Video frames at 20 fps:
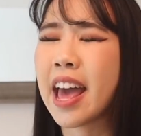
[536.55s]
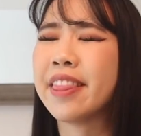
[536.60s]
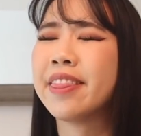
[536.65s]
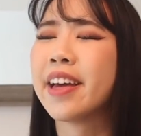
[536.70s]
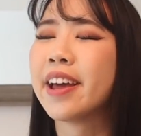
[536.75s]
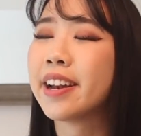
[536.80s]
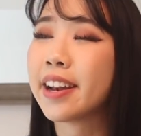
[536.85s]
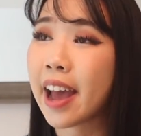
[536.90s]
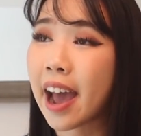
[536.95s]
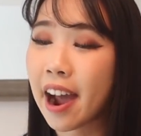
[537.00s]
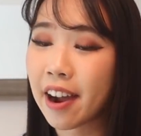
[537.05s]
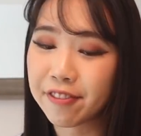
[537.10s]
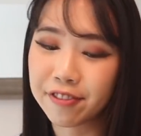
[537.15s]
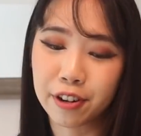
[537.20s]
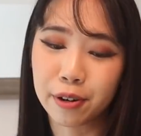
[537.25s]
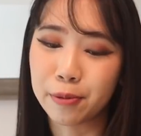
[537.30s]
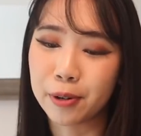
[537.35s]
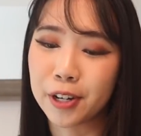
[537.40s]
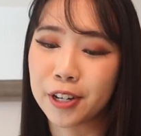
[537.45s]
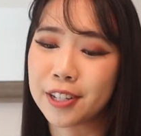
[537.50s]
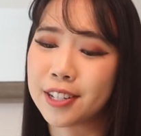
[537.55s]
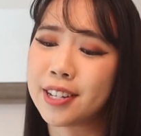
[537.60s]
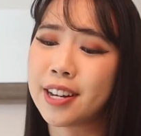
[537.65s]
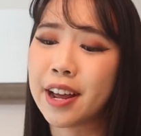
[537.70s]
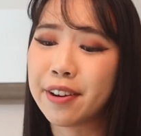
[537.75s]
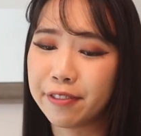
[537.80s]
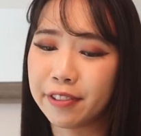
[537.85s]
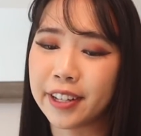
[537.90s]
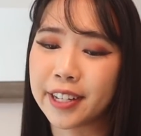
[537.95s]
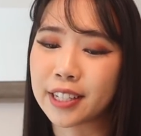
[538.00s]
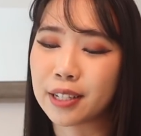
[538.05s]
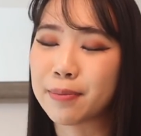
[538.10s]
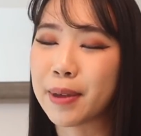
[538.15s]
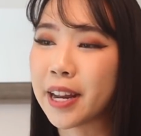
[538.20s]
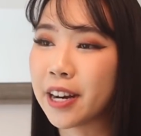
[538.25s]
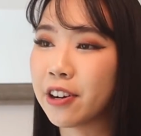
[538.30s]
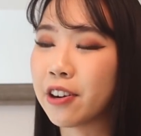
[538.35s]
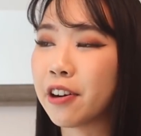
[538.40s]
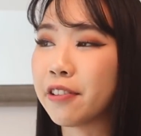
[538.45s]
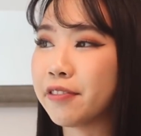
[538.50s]
And then afterwards Netflix
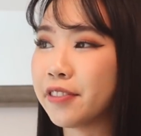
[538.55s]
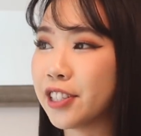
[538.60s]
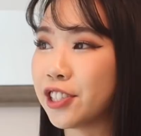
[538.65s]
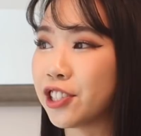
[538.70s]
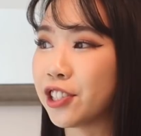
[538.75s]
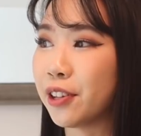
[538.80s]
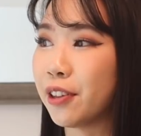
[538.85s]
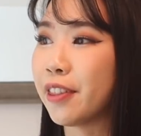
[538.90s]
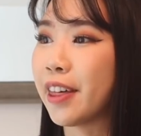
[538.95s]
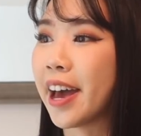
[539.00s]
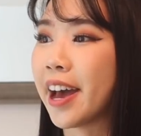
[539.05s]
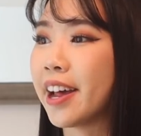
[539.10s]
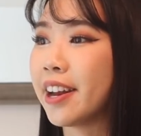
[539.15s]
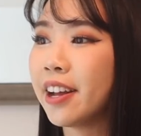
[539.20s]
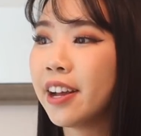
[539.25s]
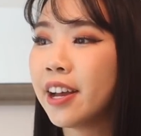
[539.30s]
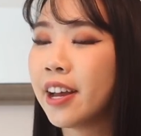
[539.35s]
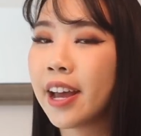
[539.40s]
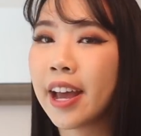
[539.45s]
made it official that,